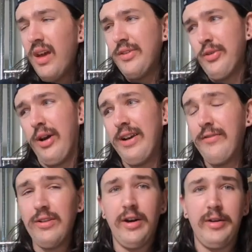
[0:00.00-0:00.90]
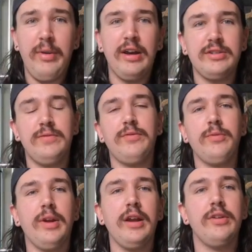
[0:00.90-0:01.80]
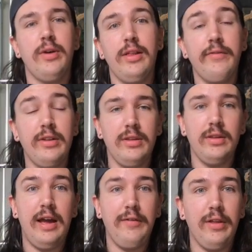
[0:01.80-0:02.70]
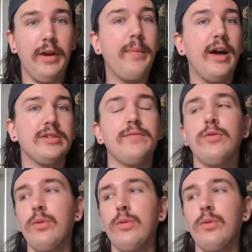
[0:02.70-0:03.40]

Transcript: So I have a lot of passion for what I do. Have a lot of passion for